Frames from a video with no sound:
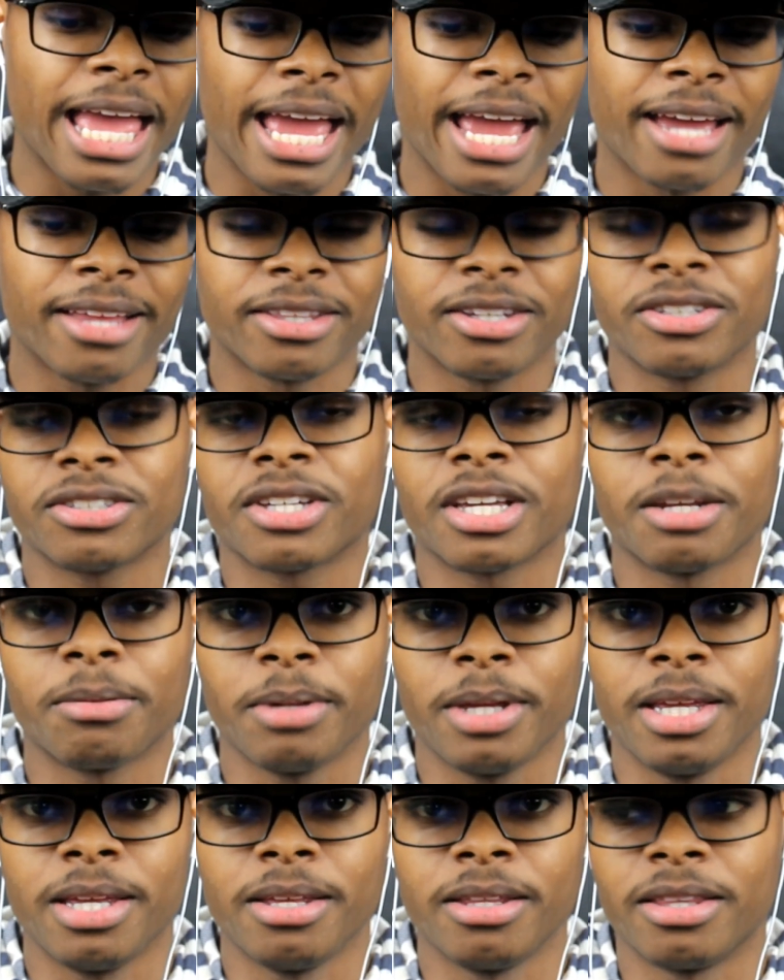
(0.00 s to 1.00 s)
and there's gonna
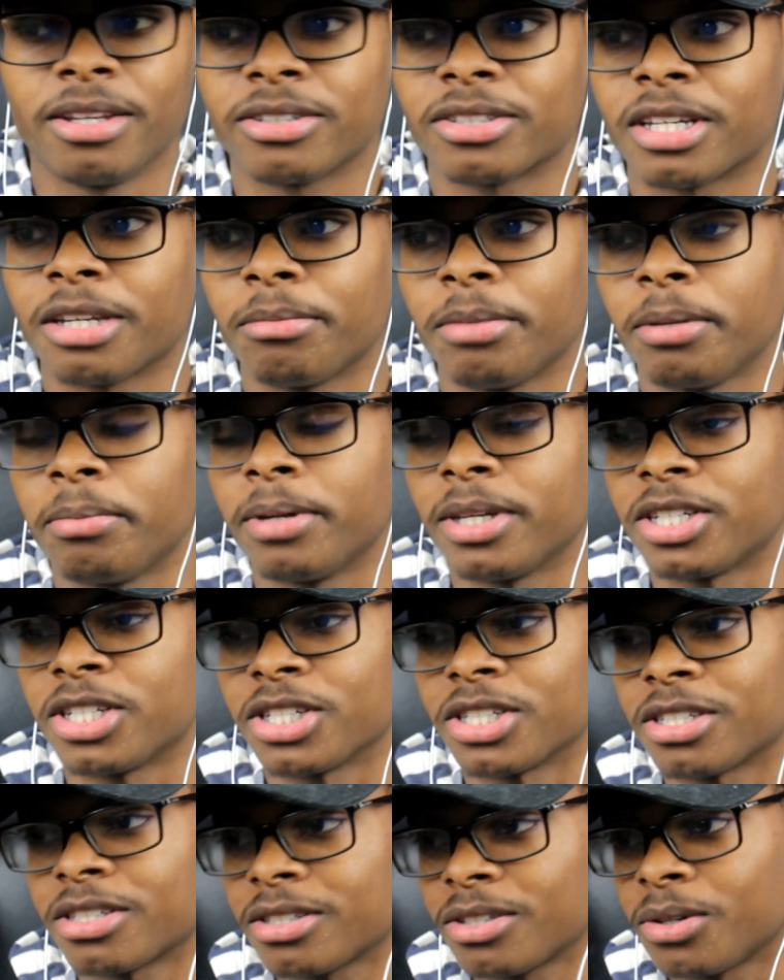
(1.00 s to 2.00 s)
be
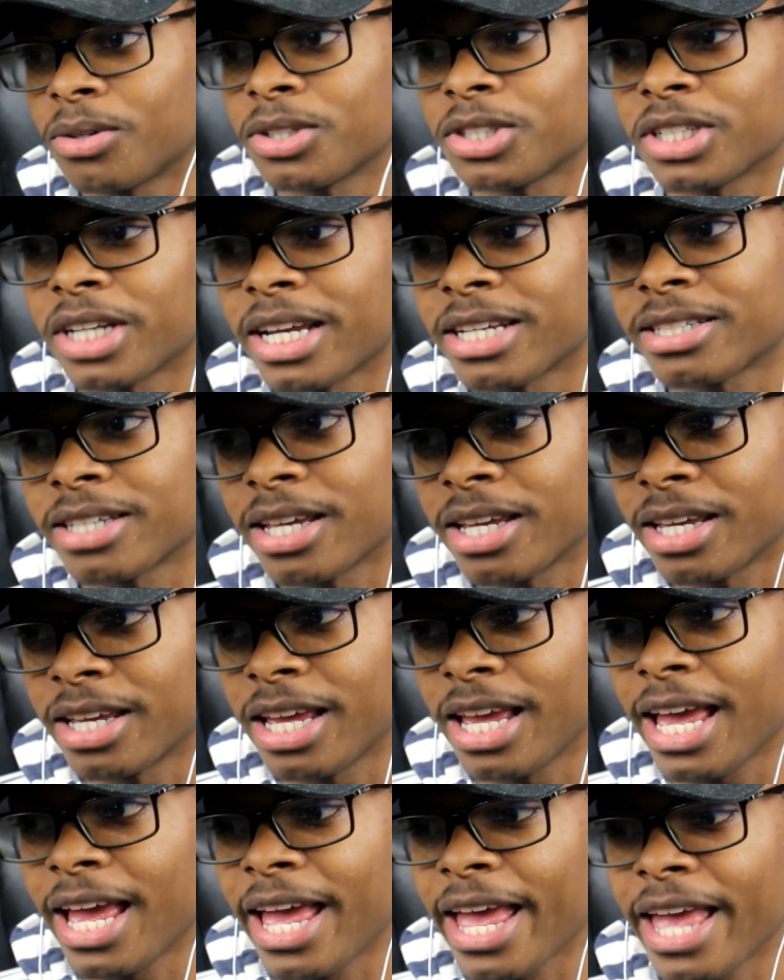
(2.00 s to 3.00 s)
bitches, or should I say
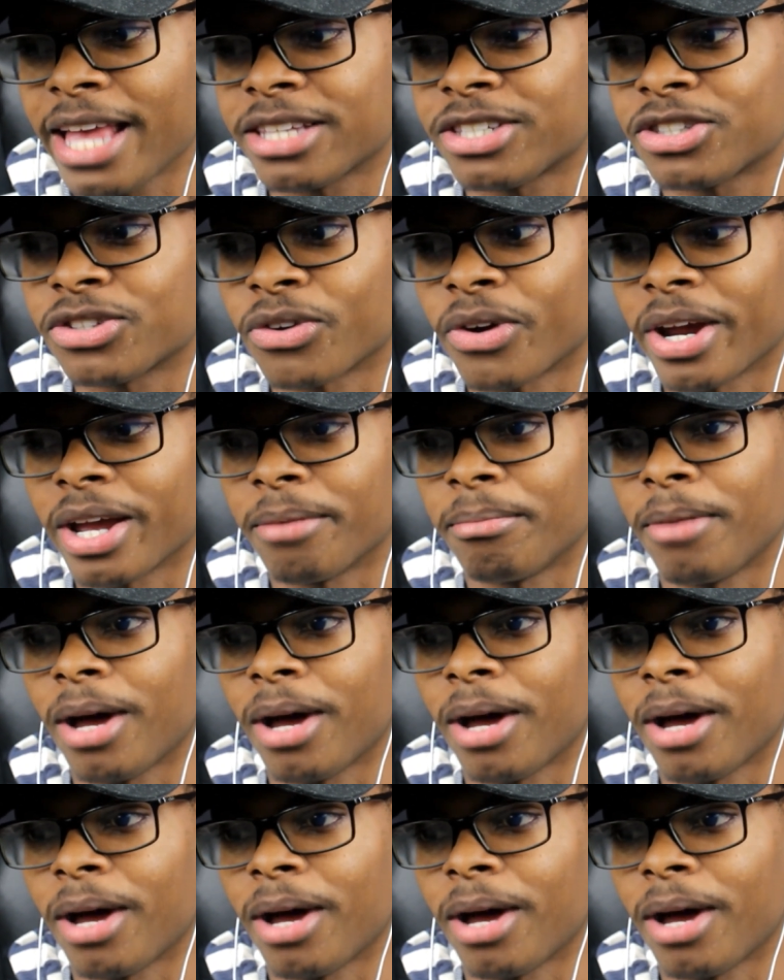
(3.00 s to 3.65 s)
Instagram